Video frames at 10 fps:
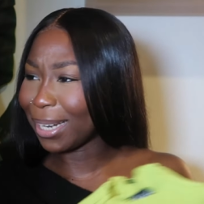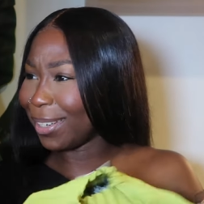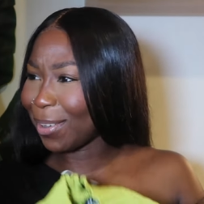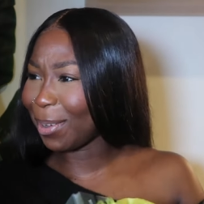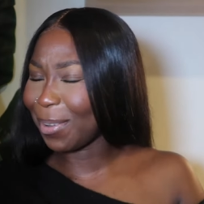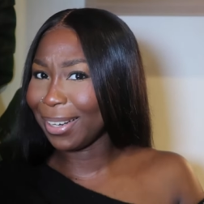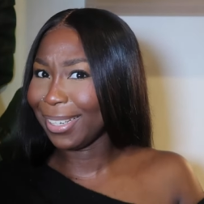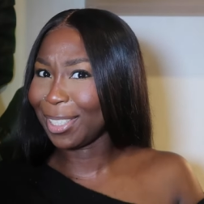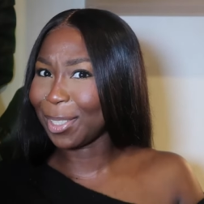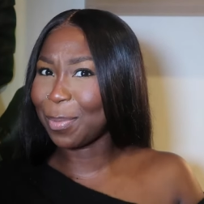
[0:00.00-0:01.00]
I didn't know I got it in
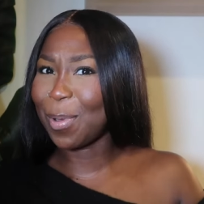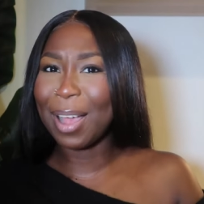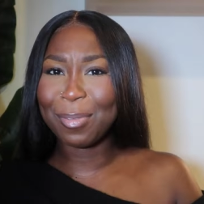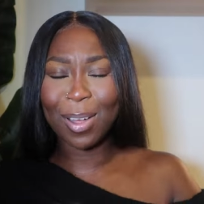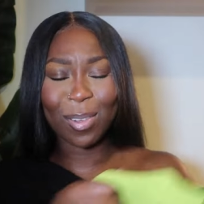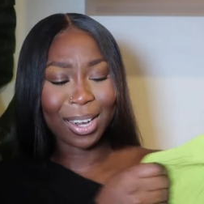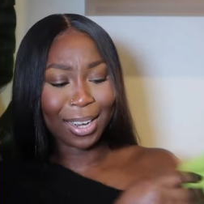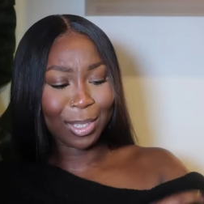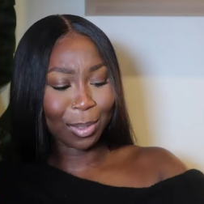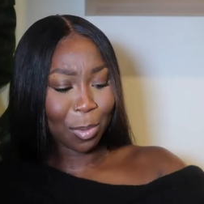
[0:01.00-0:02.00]
a small. I thought I got it
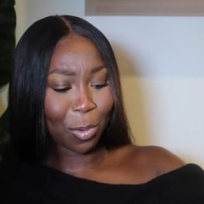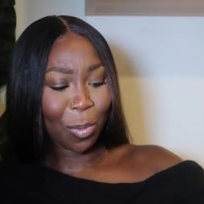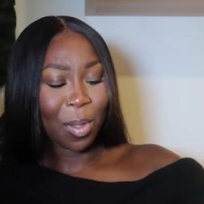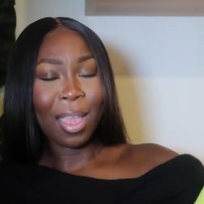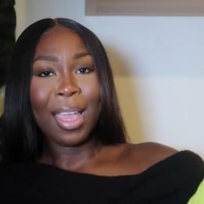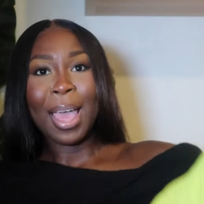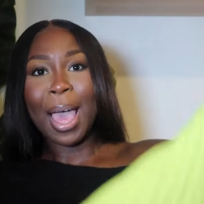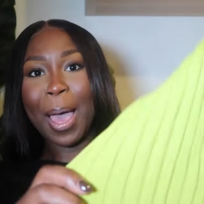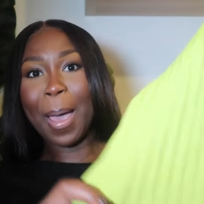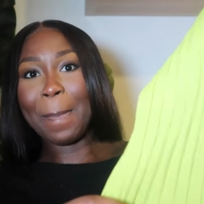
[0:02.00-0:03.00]
in a small.
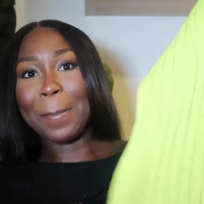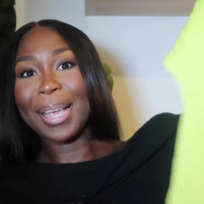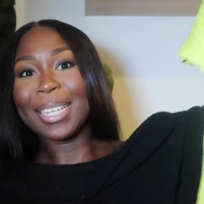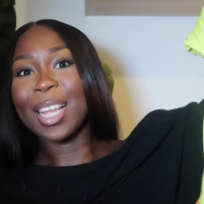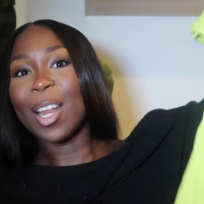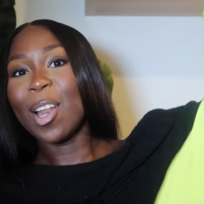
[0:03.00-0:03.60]
But it's a